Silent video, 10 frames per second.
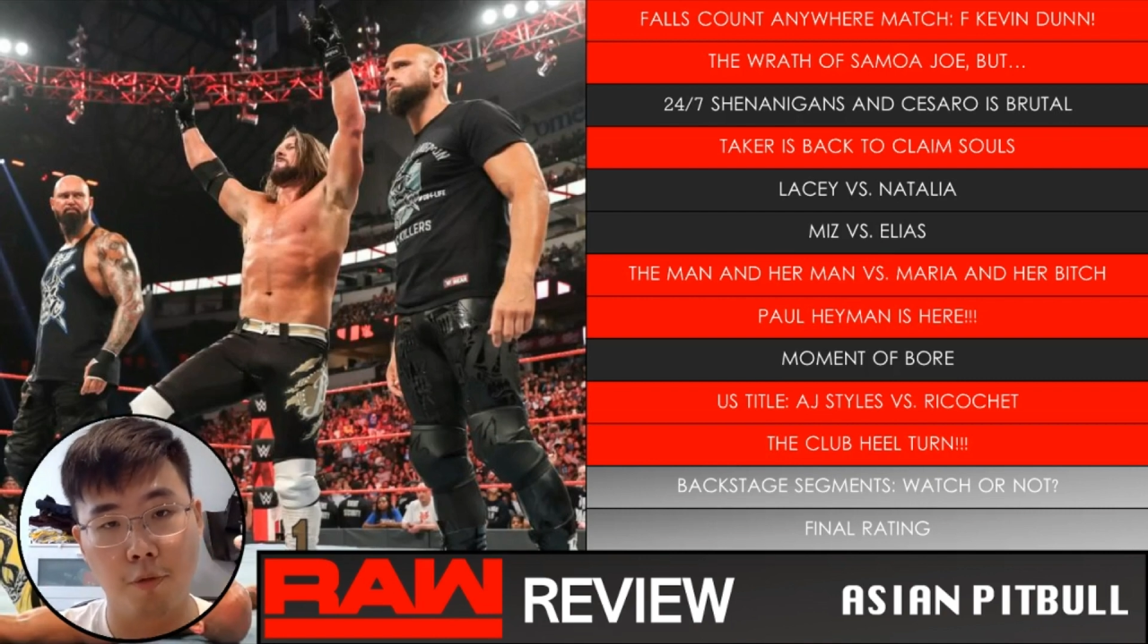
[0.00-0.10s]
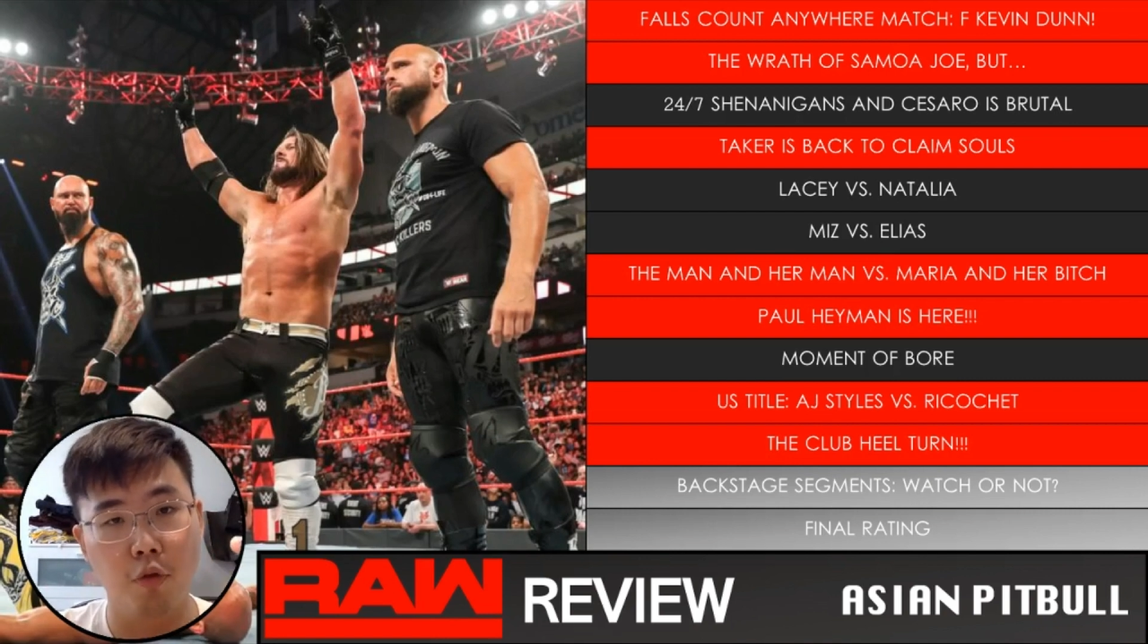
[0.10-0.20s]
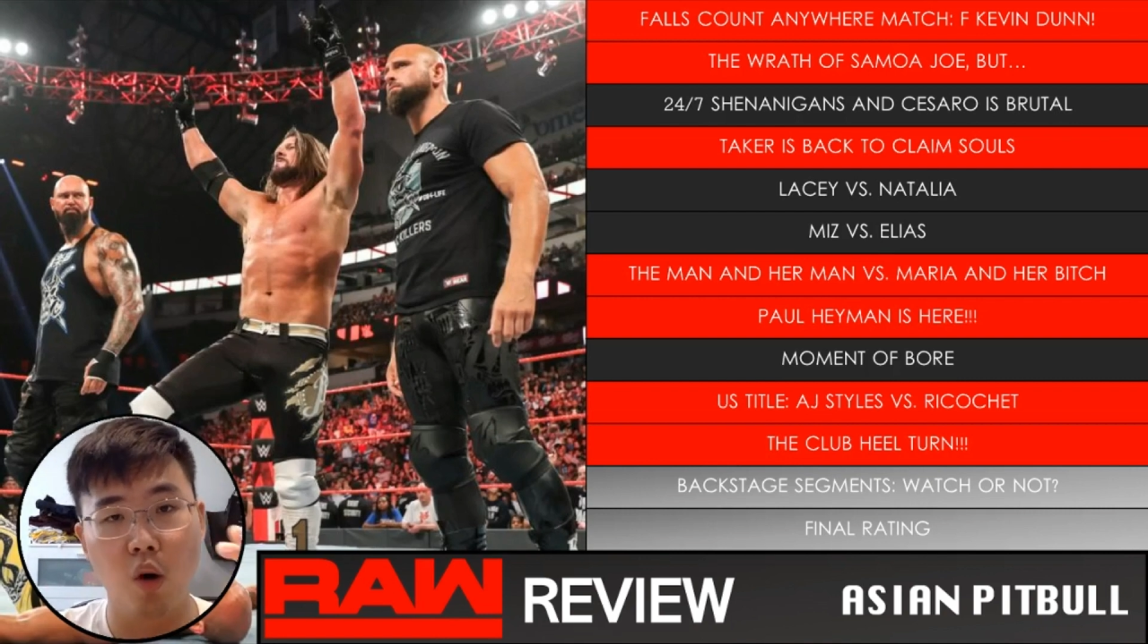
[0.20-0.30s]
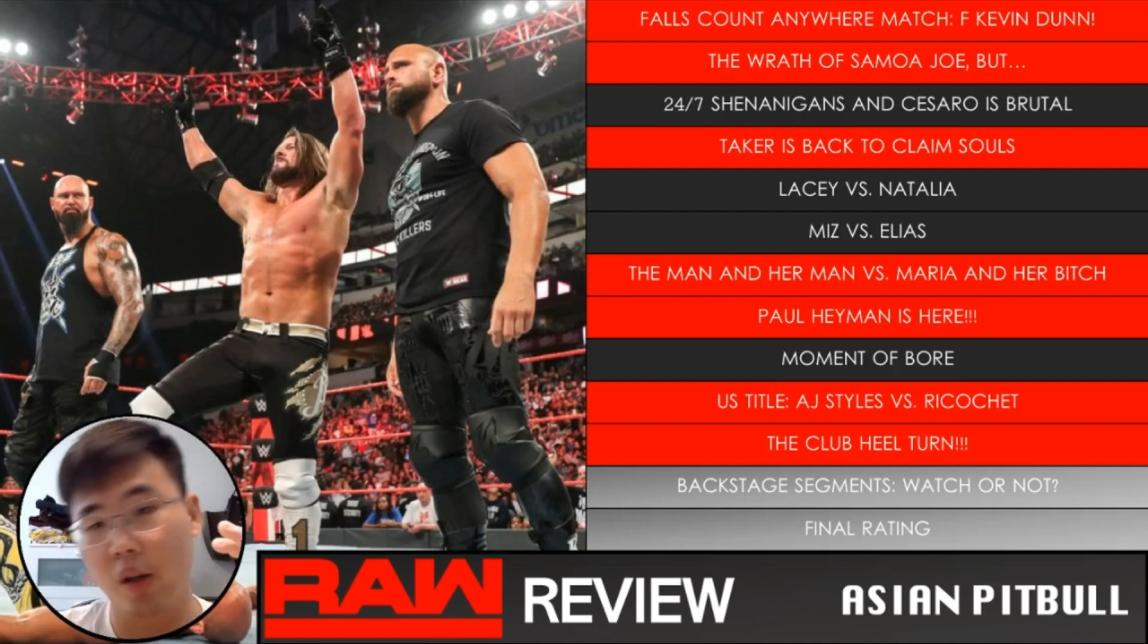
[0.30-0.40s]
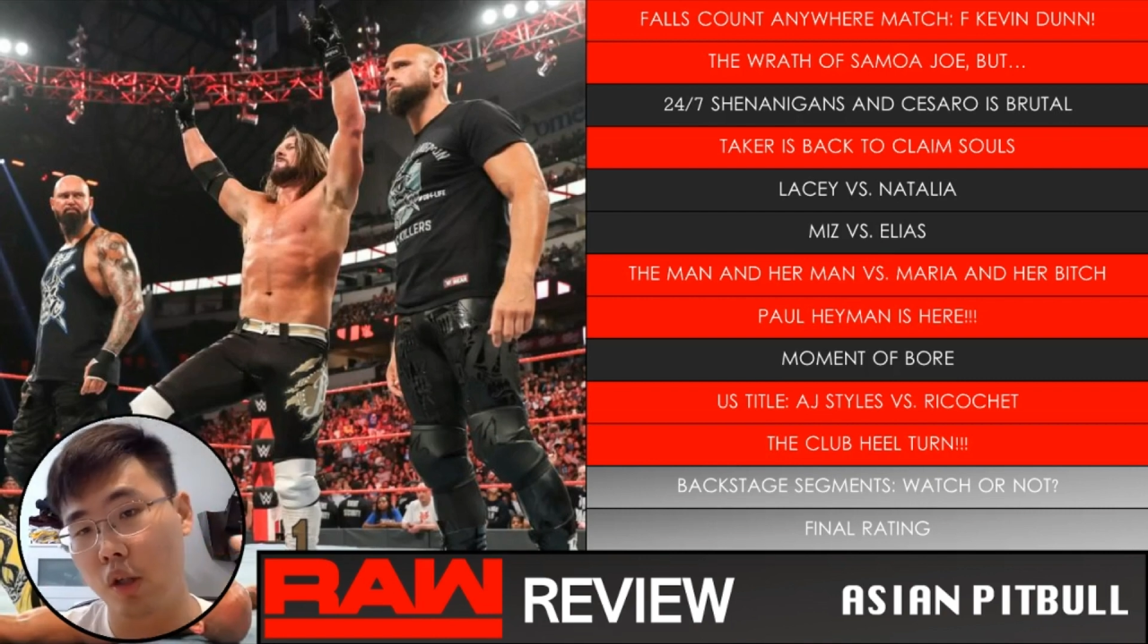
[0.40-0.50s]

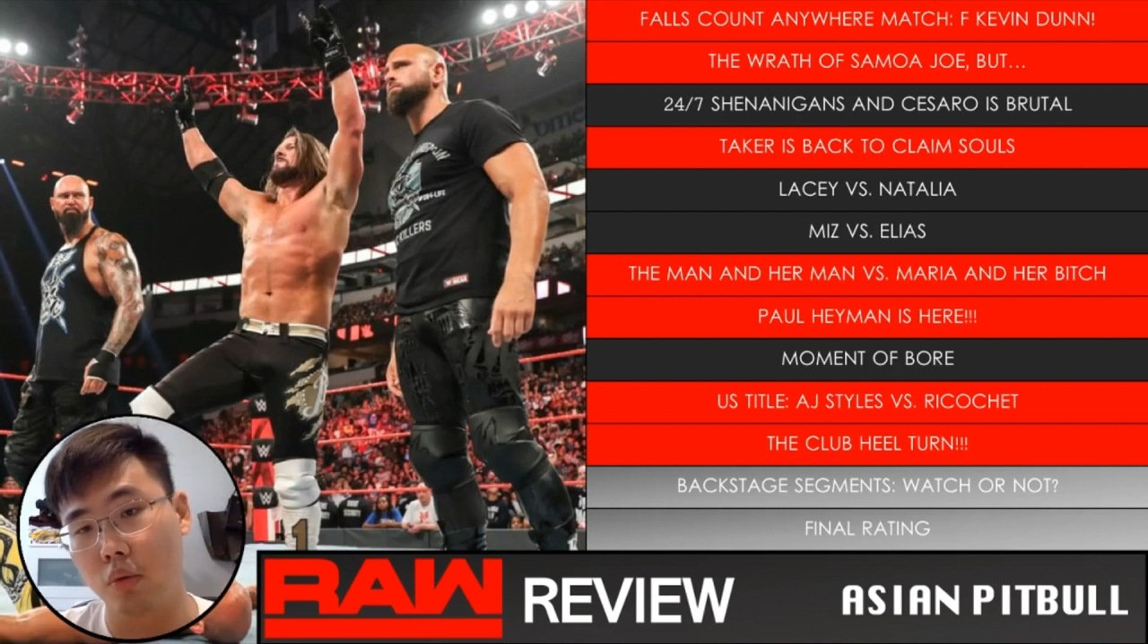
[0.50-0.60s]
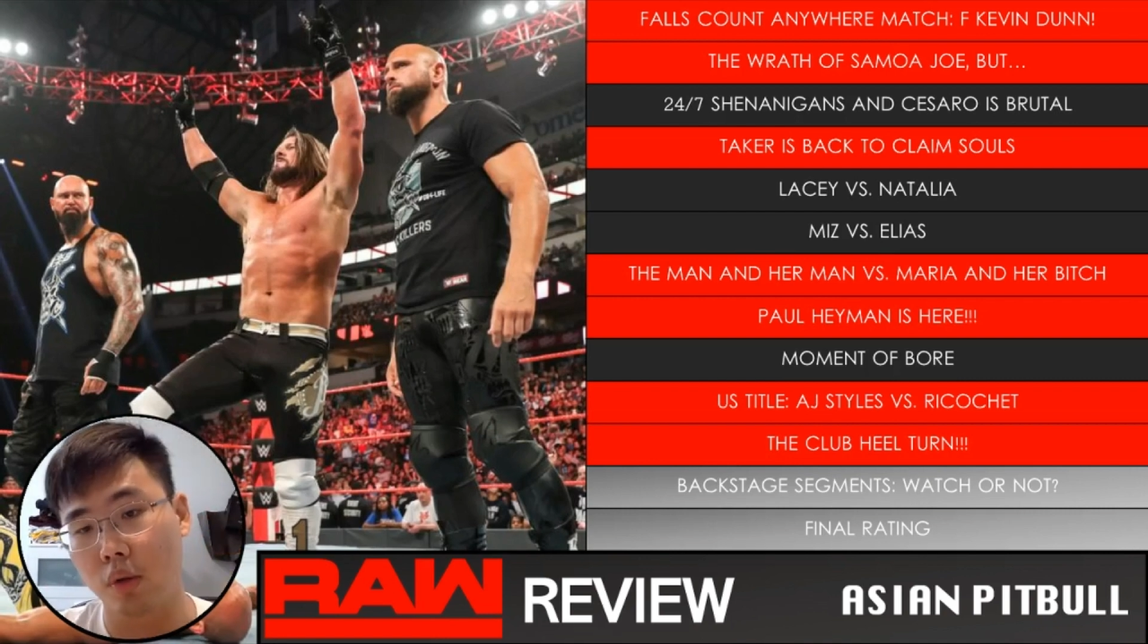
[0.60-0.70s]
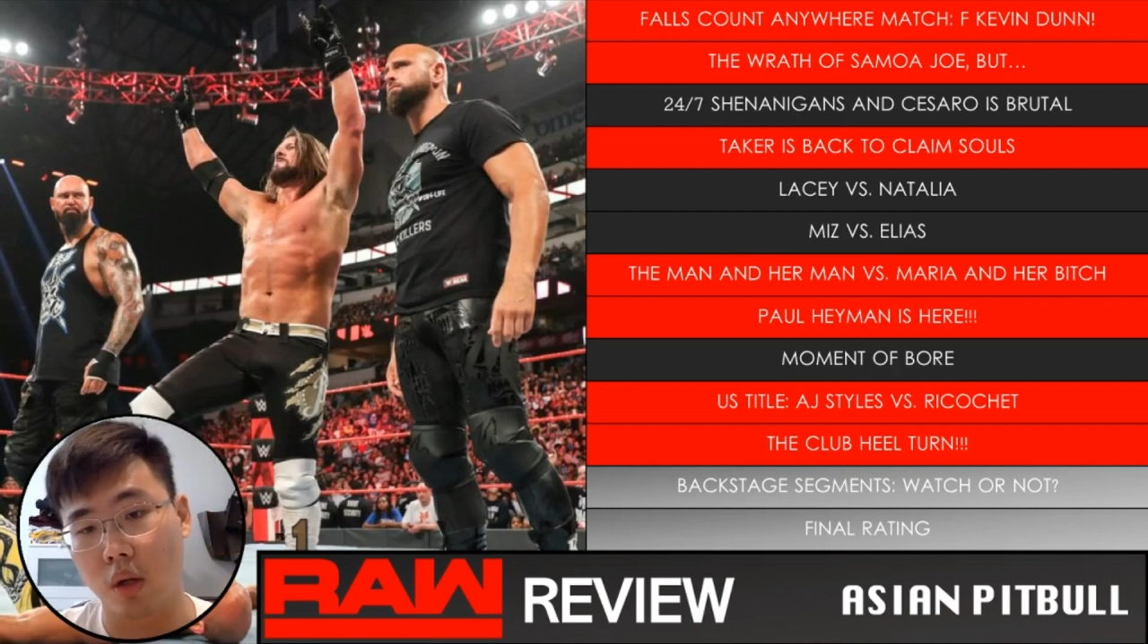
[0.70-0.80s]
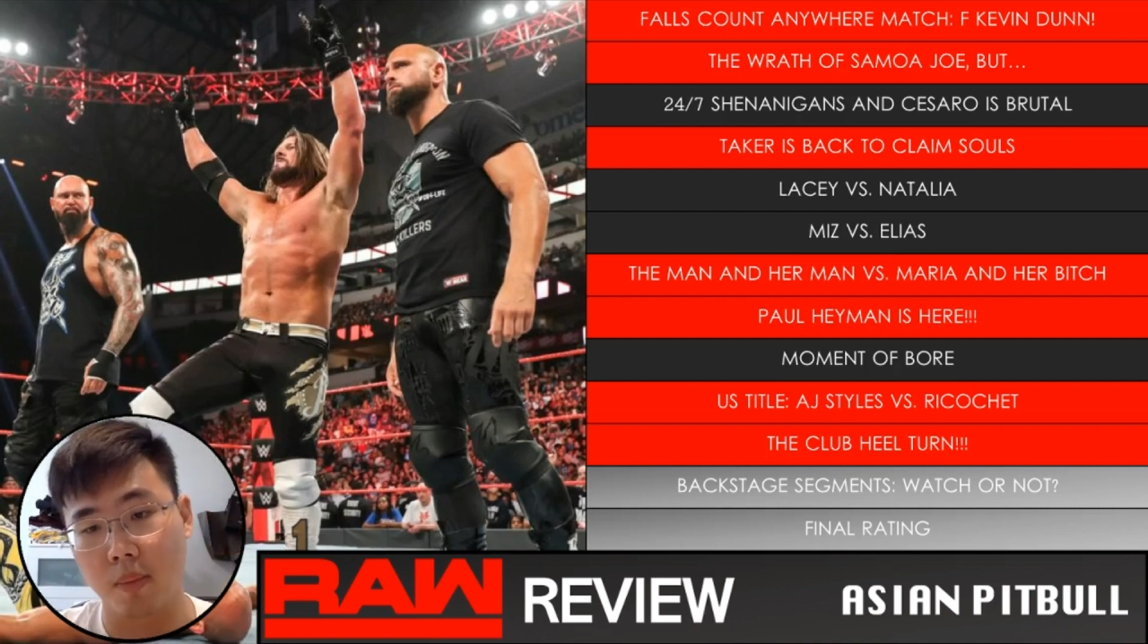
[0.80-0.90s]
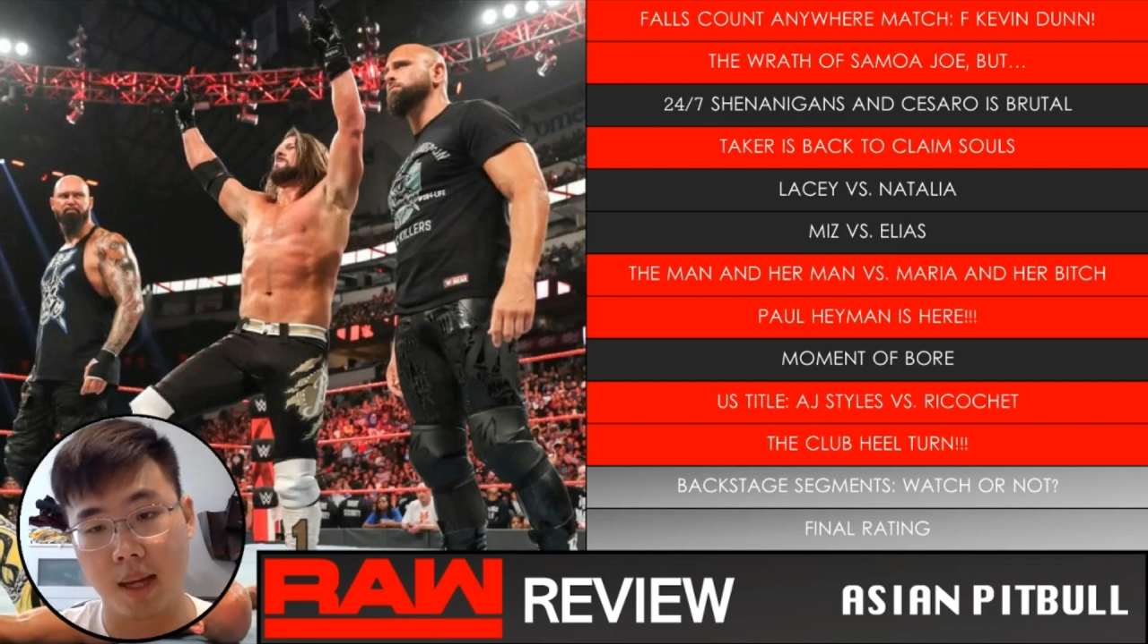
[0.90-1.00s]
full-on heel
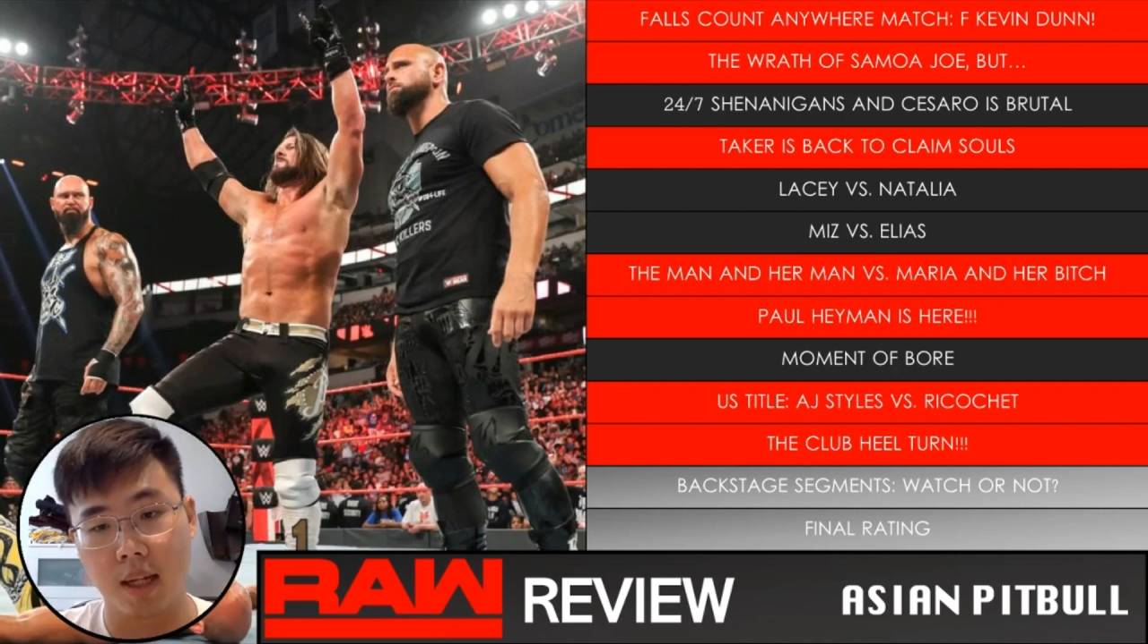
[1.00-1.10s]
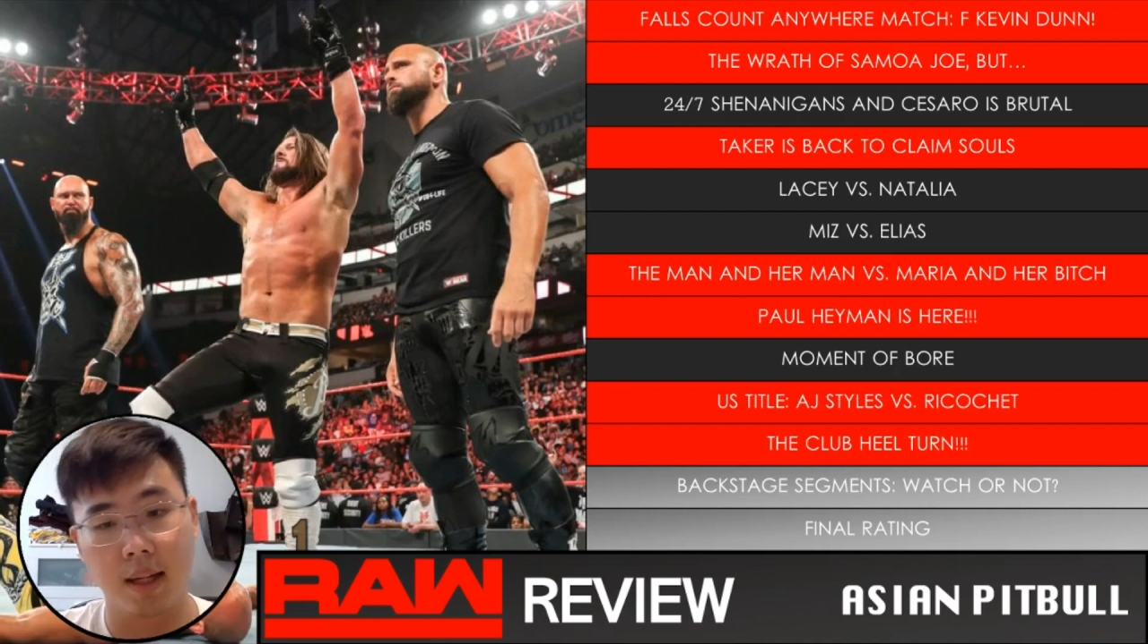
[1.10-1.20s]
turn, man,